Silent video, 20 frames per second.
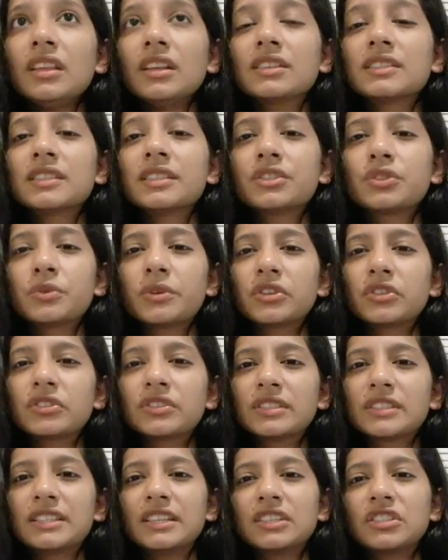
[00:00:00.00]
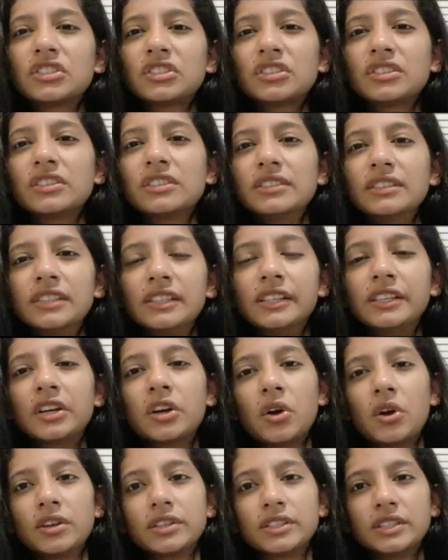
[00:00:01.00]
situations that really
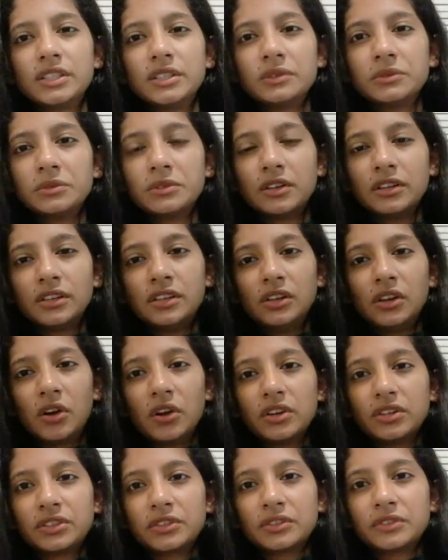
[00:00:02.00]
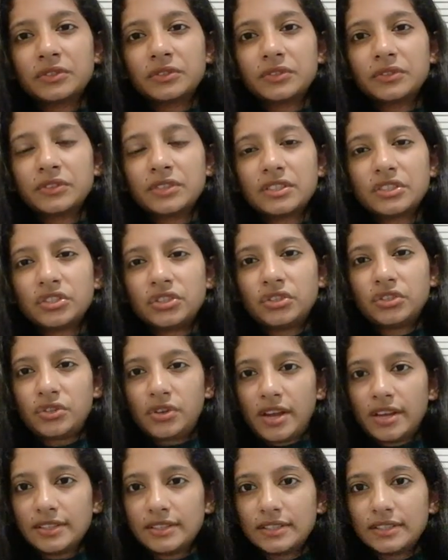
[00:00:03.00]
cause you a lot of stress.